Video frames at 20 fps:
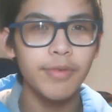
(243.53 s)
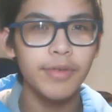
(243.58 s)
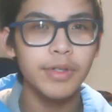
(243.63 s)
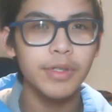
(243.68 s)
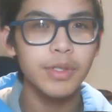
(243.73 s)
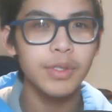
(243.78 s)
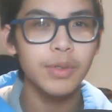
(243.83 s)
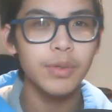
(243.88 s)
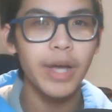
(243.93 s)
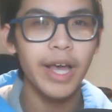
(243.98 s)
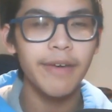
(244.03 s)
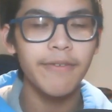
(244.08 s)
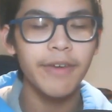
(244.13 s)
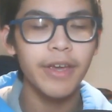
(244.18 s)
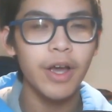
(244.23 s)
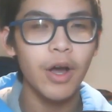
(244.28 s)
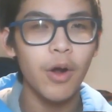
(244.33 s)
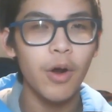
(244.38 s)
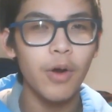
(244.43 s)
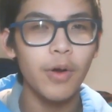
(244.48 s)
do have
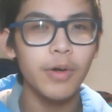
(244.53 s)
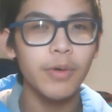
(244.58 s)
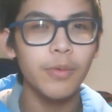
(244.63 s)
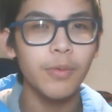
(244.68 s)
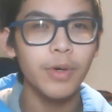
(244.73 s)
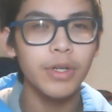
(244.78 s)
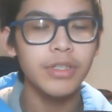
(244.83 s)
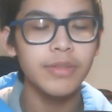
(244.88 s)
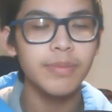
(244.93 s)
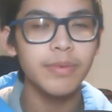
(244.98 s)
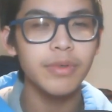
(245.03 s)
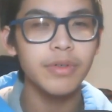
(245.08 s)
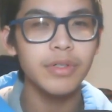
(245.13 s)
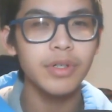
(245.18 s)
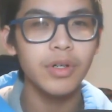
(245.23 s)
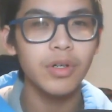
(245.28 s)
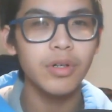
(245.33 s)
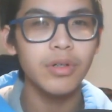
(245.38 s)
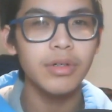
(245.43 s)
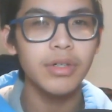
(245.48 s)
a hard once per
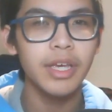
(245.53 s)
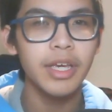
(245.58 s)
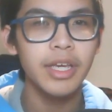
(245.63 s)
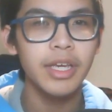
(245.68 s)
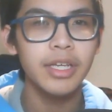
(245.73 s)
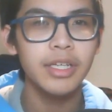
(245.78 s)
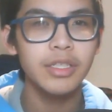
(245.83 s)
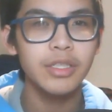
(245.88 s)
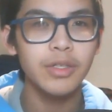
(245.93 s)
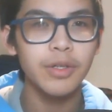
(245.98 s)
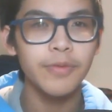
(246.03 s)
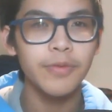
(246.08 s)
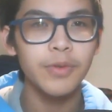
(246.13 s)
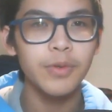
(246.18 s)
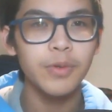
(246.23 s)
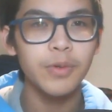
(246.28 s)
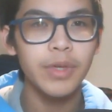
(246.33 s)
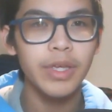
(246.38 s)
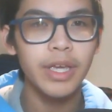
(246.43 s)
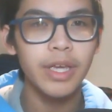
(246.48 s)
turn, so if
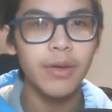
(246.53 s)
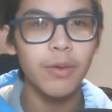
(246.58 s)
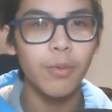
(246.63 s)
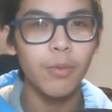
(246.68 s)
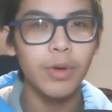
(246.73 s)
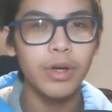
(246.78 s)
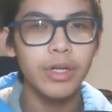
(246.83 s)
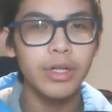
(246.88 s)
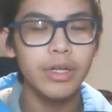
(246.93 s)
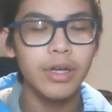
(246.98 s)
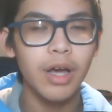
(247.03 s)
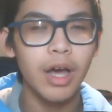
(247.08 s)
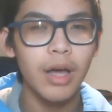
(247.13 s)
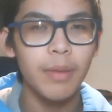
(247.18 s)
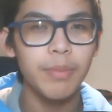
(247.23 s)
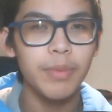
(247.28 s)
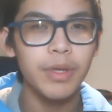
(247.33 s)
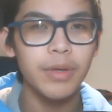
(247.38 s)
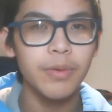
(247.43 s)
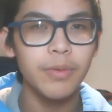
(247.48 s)
you get one
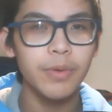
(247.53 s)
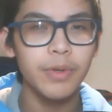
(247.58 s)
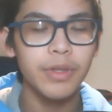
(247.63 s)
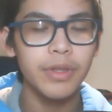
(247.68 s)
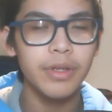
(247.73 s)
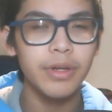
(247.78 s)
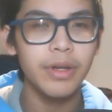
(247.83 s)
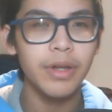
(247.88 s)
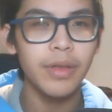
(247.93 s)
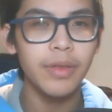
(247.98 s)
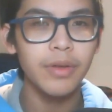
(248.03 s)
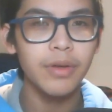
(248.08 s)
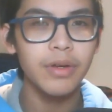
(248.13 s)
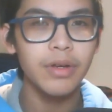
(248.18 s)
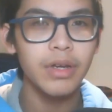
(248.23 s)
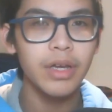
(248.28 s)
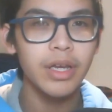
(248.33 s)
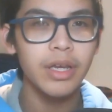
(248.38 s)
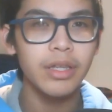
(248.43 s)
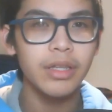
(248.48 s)
copy with
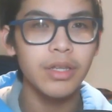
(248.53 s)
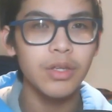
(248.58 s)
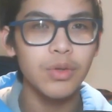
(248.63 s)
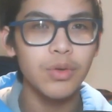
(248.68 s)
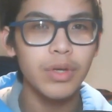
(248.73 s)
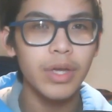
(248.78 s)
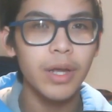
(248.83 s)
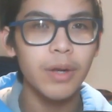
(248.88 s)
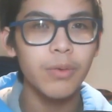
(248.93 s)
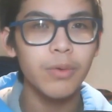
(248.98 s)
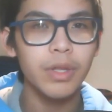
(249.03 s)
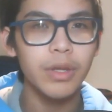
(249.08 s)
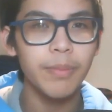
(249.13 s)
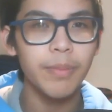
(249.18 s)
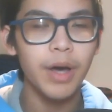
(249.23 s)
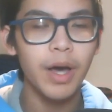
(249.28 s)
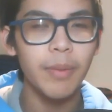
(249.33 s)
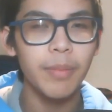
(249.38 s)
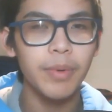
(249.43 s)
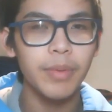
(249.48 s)
another, then you can't really
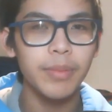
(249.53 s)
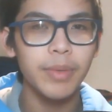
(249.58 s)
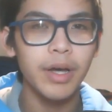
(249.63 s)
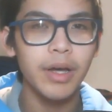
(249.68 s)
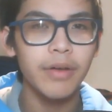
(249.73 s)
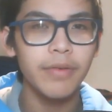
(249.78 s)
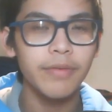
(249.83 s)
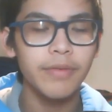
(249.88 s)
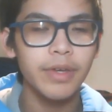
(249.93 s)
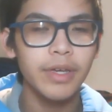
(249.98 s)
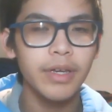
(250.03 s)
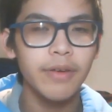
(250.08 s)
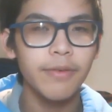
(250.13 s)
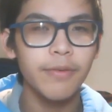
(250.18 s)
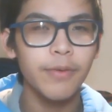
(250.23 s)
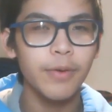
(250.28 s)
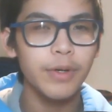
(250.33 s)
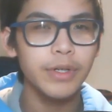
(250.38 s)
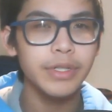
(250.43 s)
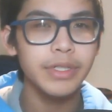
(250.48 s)
pop them off.
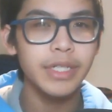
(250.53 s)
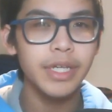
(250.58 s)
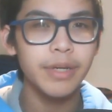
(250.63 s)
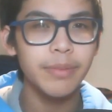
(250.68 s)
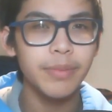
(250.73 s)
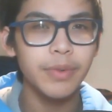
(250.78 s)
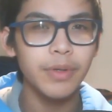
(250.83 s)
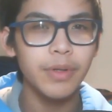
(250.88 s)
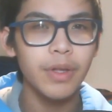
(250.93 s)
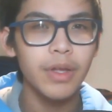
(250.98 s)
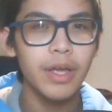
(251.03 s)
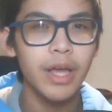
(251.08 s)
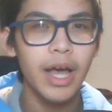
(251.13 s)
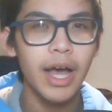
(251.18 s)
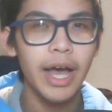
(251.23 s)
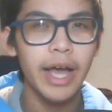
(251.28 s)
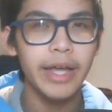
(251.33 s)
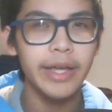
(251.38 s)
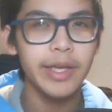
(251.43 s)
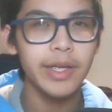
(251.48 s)
For example,
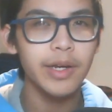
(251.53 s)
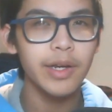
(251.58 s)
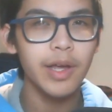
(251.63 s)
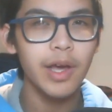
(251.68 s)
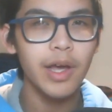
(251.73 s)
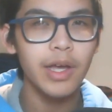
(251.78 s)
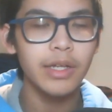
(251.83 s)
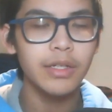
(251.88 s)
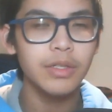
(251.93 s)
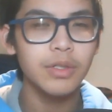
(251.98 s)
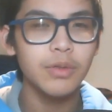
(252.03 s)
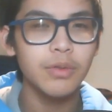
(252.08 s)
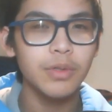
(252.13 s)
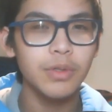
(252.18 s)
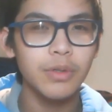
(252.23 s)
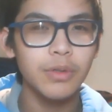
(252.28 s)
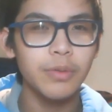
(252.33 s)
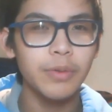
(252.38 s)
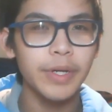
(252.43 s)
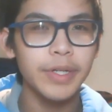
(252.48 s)
I cannot do
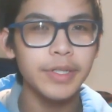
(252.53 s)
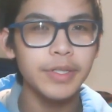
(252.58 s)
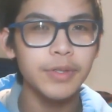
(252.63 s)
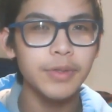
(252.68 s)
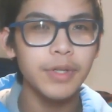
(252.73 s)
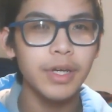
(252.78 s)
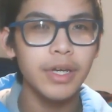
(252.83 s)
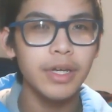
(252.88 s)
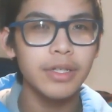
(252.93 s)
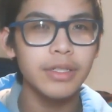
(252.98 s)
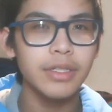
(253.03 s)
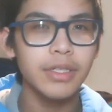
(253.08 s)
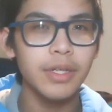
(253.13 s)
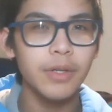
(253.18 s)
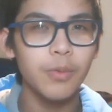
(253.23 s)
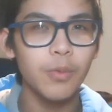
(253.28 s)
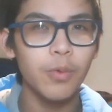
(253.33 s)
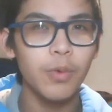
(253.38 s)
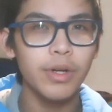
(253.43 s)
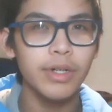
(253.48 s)
2 Regiodons
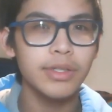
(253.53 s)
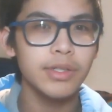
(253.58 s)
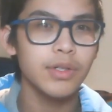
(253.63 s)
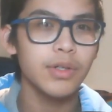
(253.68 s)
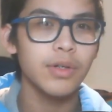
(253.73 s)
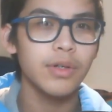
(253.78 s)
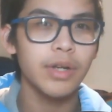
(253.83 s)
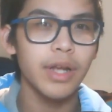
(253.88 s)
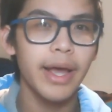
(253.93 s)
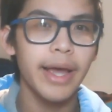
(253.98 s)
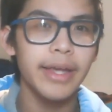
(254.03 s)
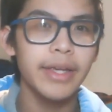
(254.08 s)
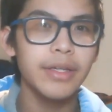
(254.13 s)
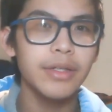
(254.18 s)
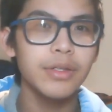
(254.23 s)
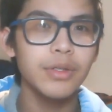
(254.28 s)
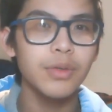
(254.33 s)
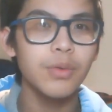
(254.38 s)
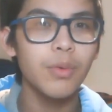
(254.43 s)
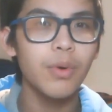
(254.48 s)
in 1 turn. I
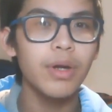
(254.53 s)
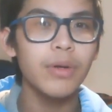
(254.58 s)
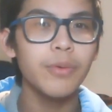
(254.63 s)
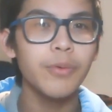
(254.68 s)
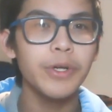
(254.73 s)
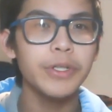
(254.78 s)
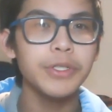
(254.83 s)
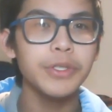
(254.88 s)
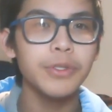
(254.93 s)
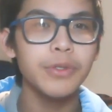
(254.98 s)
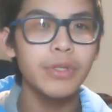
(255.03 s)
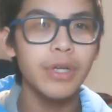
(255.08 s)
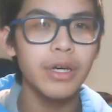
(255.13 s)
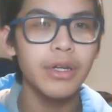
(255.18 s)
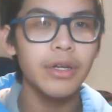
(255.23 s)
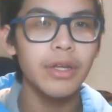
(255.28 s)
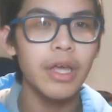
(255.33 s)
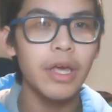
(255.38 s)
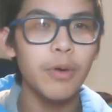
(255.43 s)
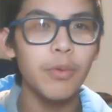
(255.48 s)
can do 1
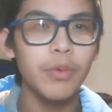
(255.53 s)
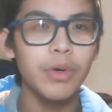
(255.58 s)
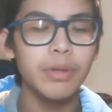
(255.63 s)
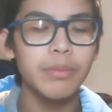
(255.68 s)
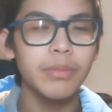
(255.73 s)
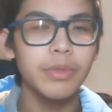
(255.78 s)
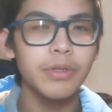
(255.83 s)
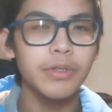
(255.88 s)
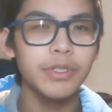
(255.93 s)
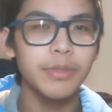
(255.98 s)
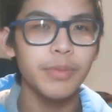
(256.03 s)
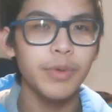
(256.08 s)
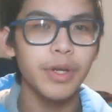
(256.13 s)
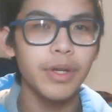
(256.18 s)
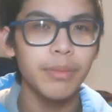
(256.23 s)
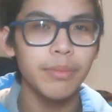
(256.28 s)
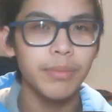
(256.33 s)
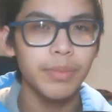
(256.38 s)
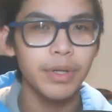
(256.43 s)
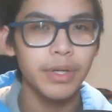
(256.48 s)
Regiodon and 1 Blue
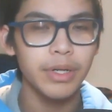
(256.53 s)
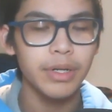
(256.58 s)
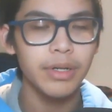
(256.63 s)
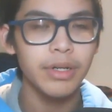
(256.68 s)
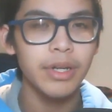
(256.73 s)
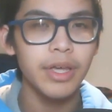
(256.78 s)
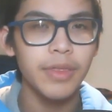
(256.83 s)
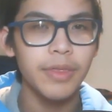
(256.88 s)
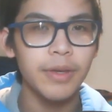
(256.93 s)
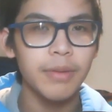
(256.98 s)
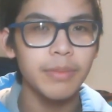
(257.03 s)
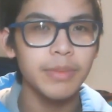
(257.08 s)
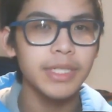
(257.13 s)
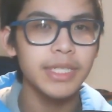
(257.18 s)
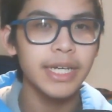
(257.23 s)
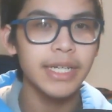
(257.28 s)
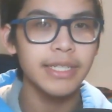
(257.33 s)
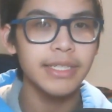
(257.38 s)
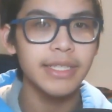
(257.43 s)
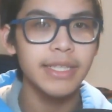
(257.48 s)
Sprint, but nothing
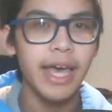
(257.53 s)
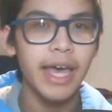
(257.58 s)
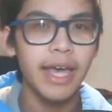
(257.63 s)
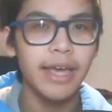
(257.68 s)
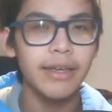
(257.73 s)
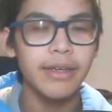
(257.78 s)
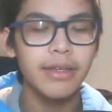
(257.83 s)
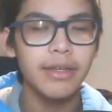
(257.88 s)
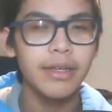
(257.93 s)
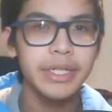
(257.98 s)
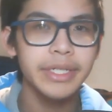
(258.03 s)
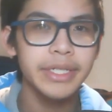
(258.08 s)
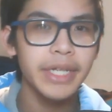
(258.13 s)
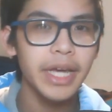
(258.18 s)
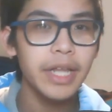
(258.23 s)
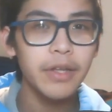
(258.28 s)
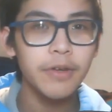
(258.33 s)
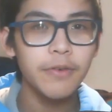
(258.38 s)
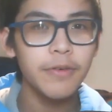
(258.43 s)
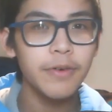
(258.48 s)
besides that.
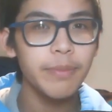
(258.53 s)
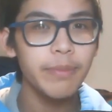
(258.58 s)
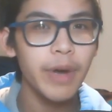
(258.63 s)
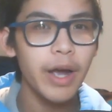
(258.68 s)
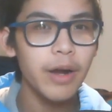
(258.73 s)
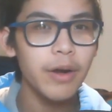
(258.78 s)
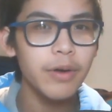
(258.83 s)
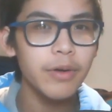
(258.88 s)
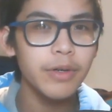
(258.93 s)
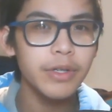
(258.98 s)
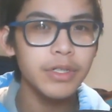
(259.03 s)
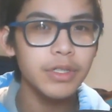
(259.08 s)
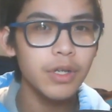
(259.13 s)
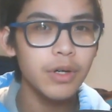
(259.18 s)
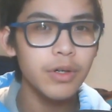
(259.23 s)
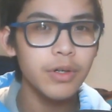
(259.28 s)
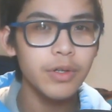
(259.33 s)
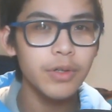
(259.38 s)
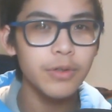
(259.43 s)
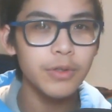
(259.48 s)
Dilophopyro is
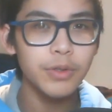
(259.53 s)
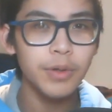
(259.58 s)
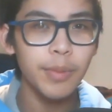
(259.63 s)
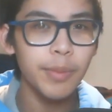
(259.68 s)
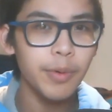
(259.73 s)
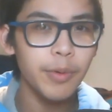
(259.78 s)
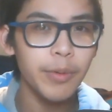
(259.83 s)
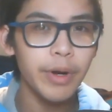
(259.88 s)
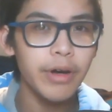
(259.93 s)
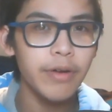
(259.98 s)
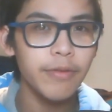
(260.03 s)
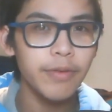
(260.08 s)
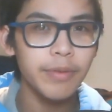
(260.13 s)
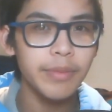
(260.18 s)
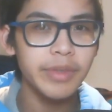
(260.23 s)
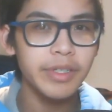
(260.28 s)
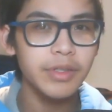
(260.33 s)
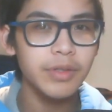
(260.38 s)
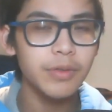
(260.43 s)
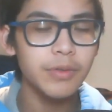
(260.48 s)
our new triple rare
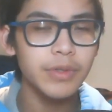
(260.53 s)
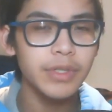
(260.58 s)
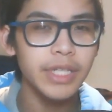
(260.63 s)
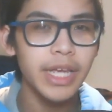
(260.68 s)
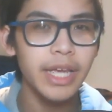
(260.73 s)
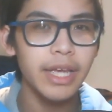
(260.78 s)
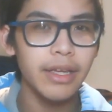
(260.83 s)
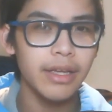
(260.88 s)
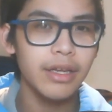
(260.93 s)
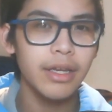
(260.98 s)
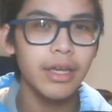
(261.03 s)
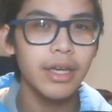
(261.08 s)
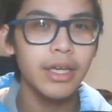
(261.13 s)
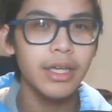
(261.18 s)
from this new set.